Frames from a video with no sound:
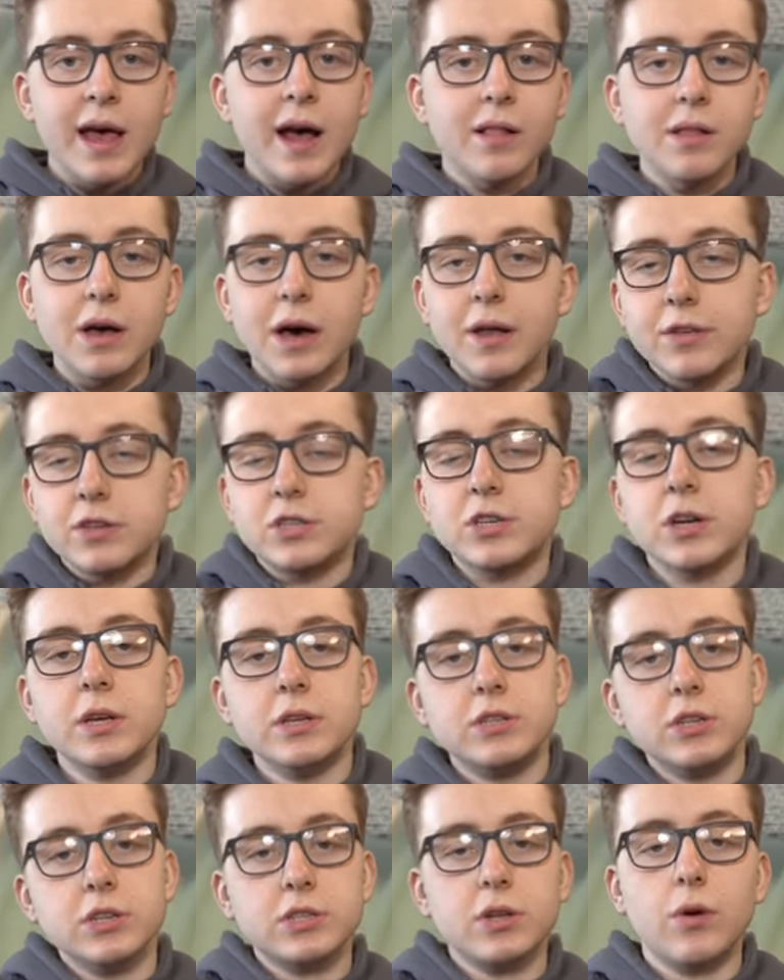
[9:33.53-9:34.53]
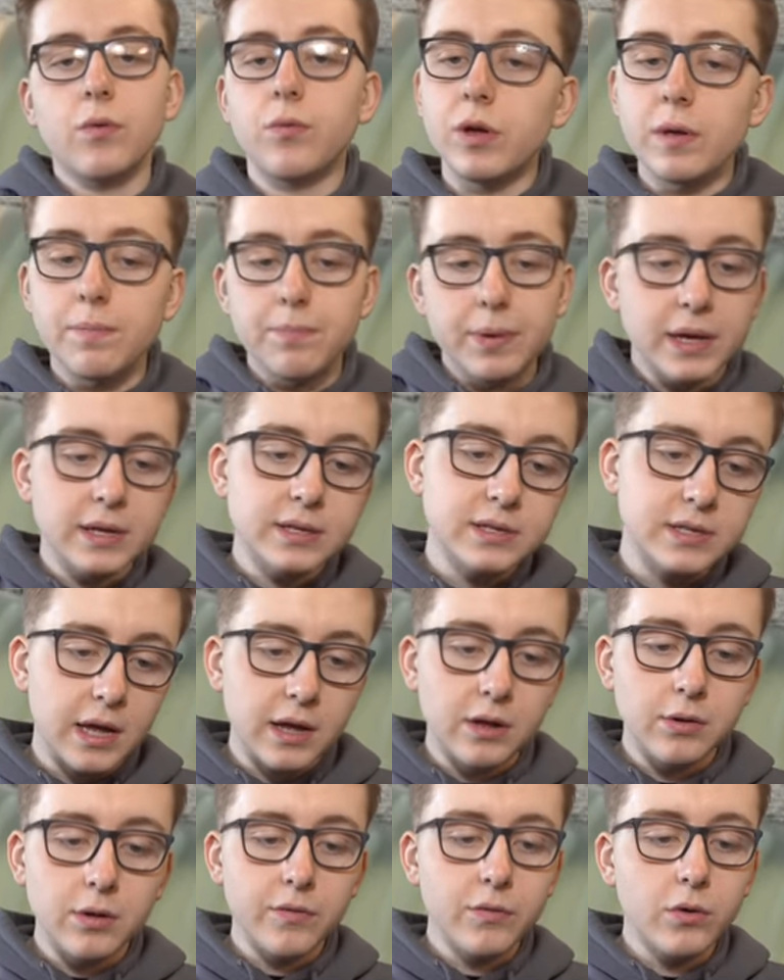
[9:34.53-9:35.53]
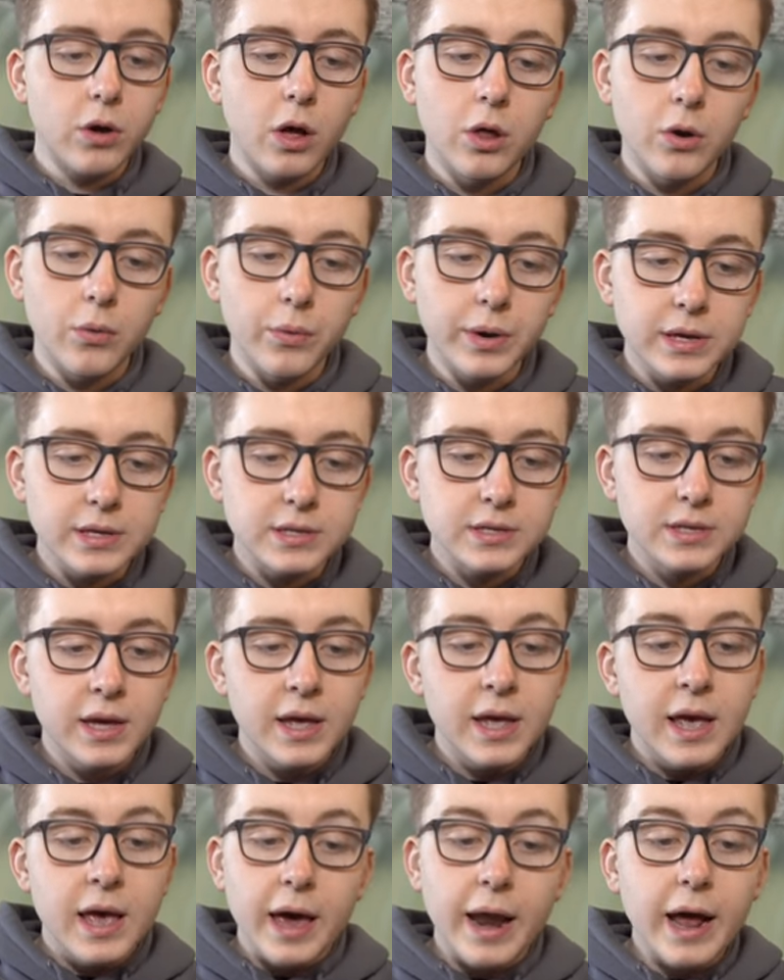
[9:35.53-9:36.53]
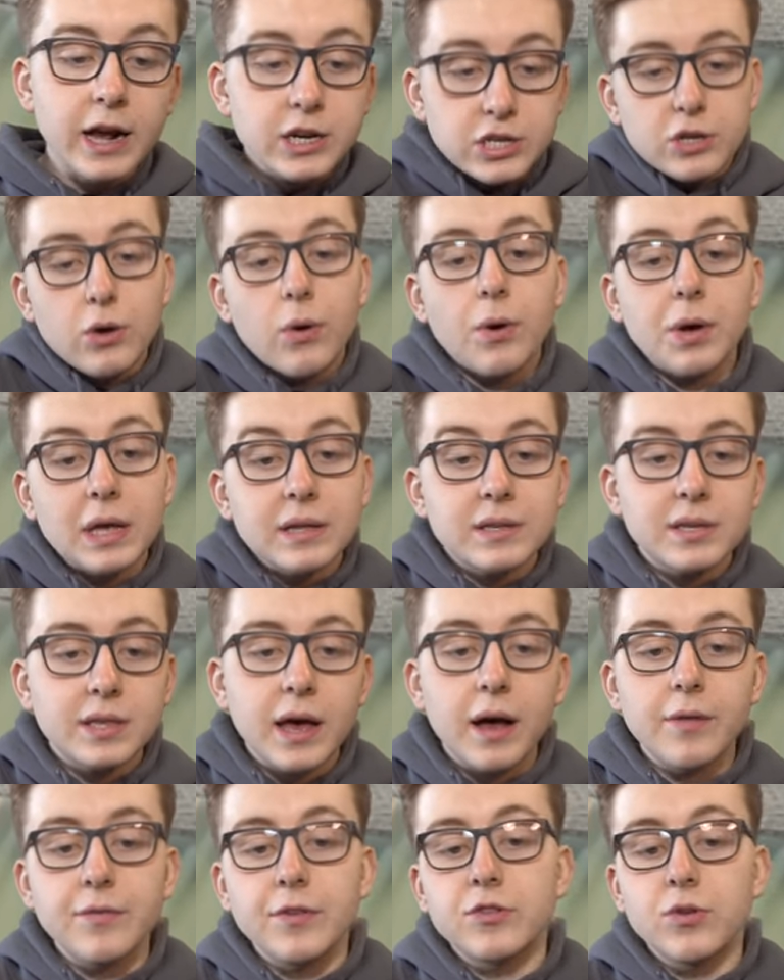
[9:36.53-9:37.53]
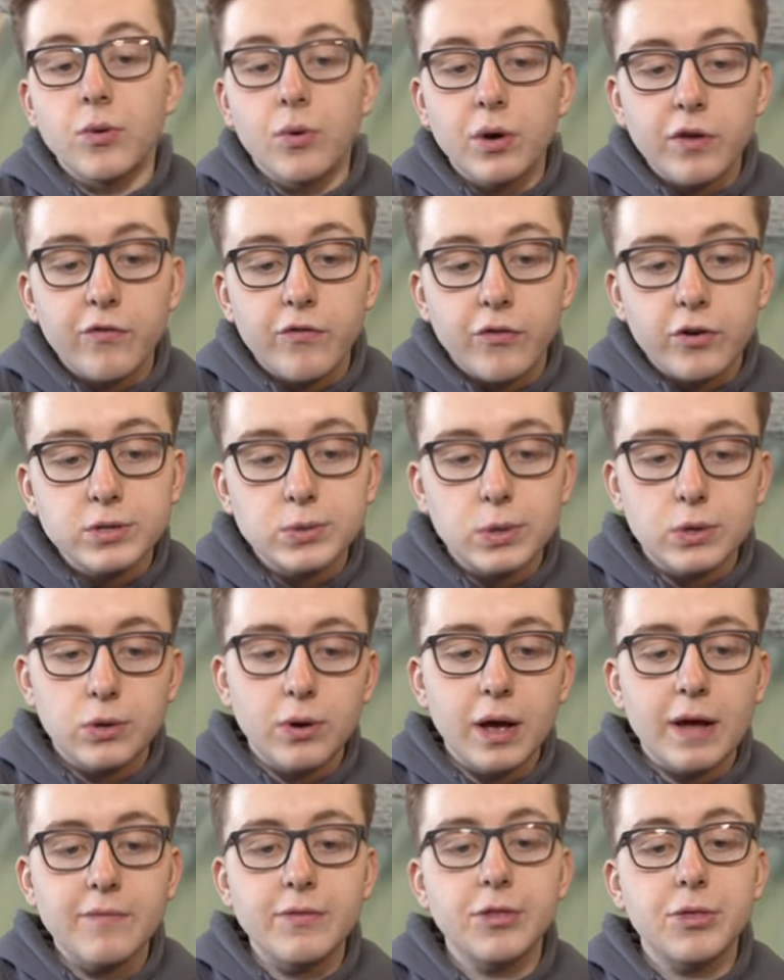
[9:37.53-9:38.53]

A lot of the shit is just a repeat cycle of colorways. And actually going into that on the 21st, we do have